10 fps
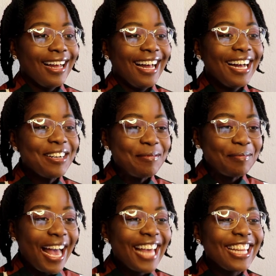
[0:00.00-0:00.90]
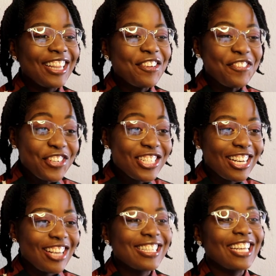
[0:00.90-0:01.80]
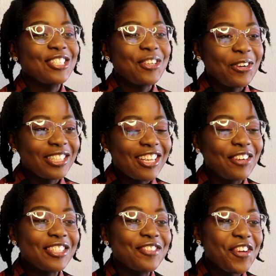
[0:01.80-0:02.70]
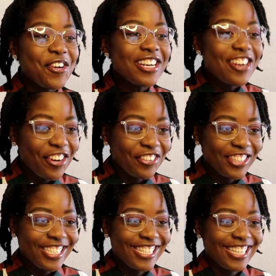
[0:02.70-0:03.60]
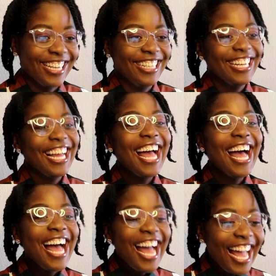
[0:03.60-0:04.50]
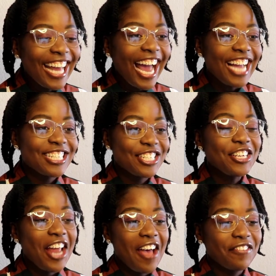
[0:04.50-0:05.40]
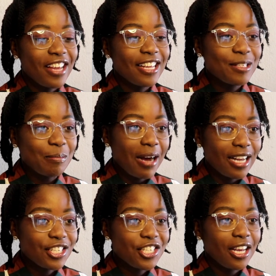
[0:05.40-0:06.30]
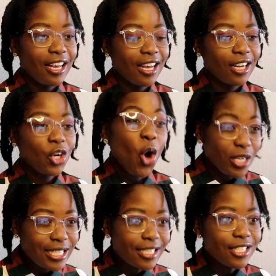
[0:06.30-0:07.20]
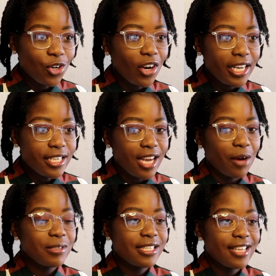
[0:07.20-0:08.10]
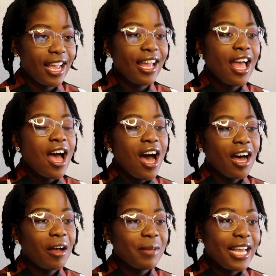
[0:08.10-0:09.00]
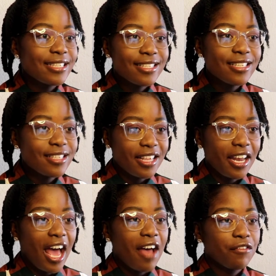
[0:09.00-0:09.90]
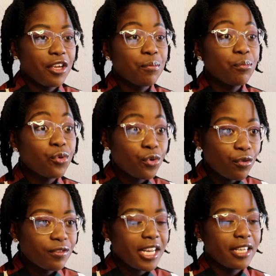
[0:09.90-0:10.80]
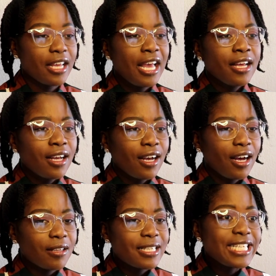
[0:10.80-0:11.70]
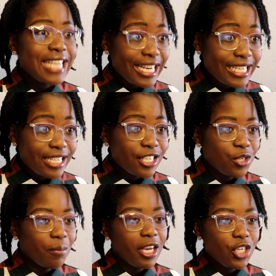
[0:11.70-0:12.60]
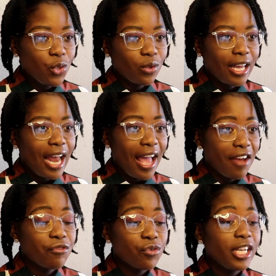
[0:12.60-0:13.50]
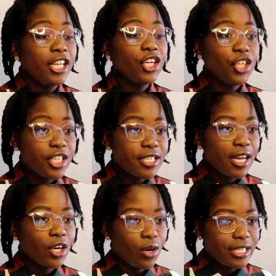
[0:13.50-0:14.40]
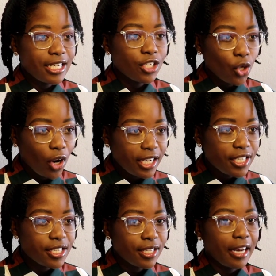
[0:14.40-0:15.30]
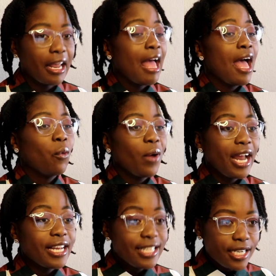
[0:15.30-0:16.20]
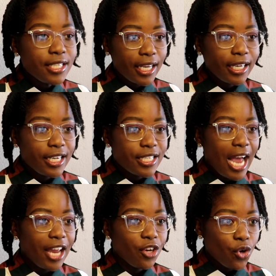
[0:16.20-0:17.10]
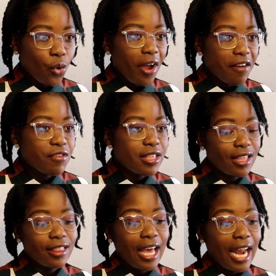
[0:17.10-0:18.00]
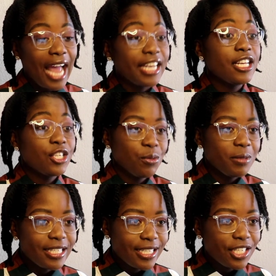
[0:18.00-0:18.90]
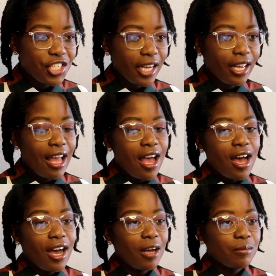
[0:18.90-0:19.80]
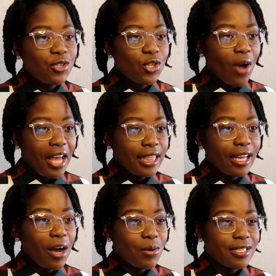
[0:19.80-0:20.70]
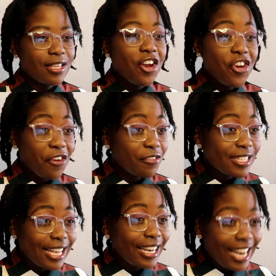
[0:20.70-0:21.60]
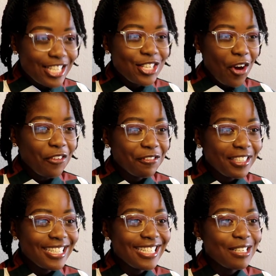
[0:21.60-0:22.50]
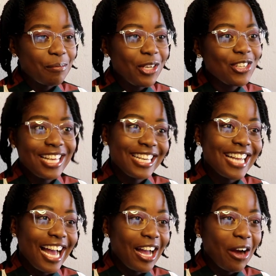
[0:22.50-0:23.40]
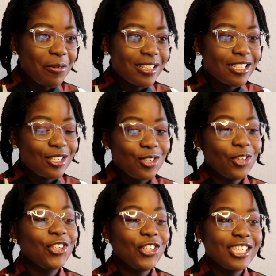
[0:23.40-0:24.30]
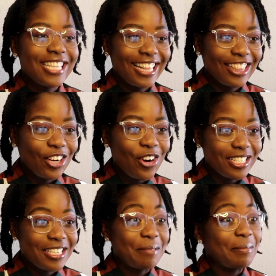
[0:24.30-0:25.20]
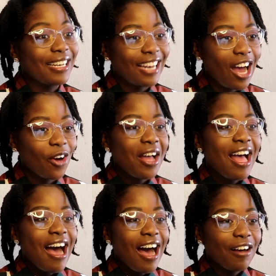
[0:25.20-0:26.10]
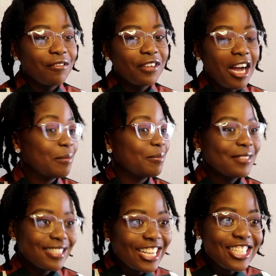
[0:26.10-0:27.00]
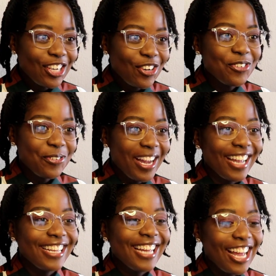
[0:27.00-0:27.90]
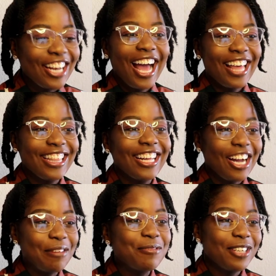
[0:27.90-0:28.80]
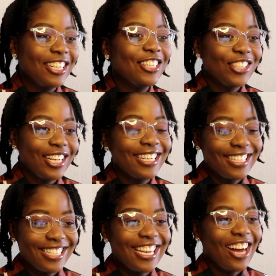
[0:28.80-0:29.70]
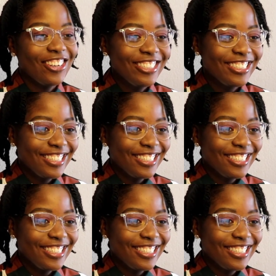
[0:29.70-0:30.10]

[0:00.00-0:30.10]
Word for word: Um, I, the first class I taught, I was very nervous and I didn't have as much uh, content knowledge, I would say. Um, and since then, I've improved and uh, studied to make sure that I have really good content knowledge that when I teach English, I know everything that I need to be teaching. Um, so I think I was nervous and less confident because I, I wasn't so good at the content. But now I've come such a long way and I think I'm really good at it now.